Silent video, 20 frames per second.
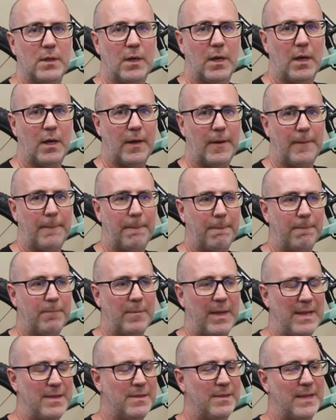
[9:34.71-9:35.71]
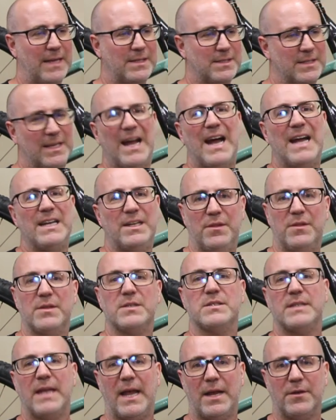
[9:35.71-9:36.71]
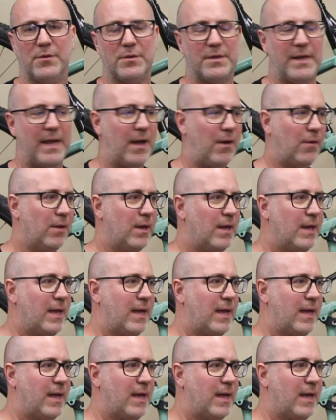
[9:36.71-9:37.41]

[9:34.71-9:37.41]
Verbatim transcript: um, and that's kind of the standard now.